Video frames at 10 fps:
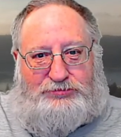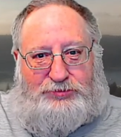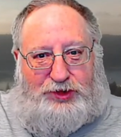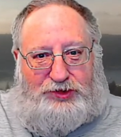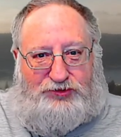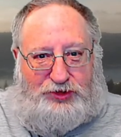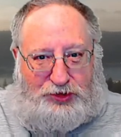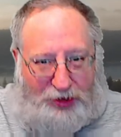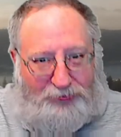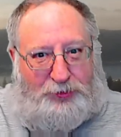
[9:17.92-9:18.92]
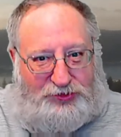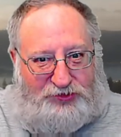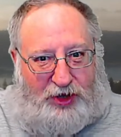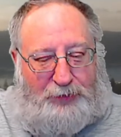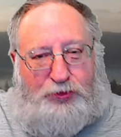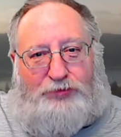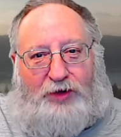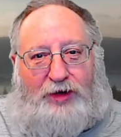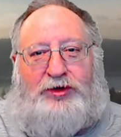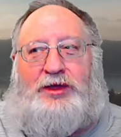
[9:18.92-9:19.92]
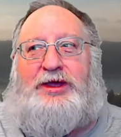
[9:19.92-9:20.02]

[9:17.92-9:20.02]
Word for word: things that the government does not approve of